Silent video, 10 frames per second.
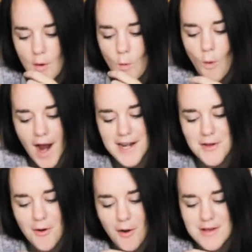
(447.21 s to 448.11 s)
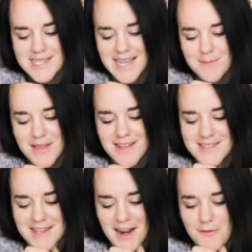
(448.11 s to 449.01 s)
Why do you always keep the
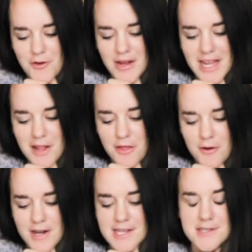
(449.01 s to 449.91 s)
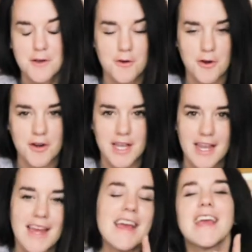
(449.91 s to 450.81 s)
inside of your E30 so
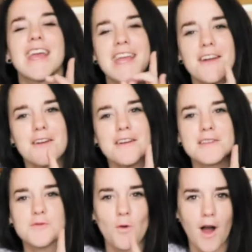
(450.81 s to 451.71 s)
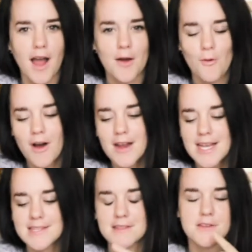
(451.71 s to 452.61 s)
dirty? Here is why. One,
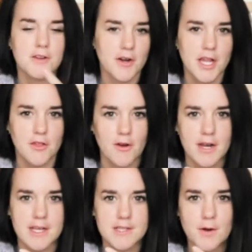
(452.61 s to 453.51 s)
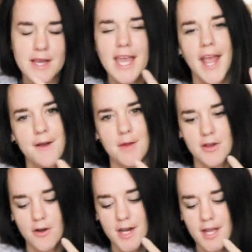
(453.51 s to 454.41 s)
it's the dirty 30, so it can be
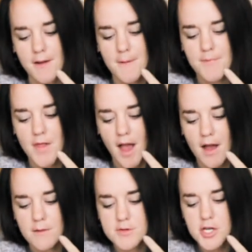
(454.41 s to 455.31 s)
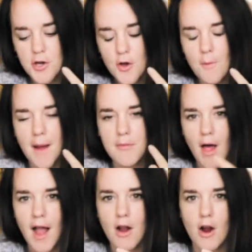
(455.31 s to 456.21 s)
dirty. Two, my
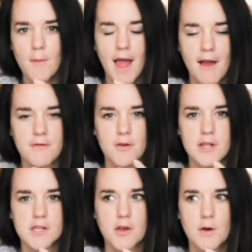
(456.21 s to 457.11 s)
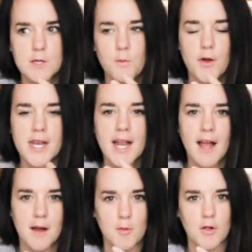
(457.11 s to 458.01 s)
black car, my F32, is pretty
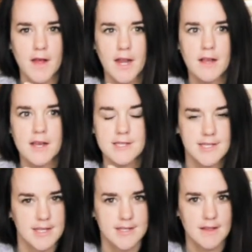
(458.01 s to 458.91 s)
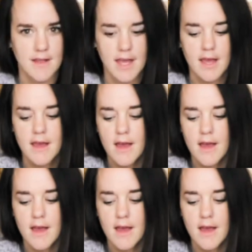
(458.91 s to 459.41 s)
daggum clean consistently,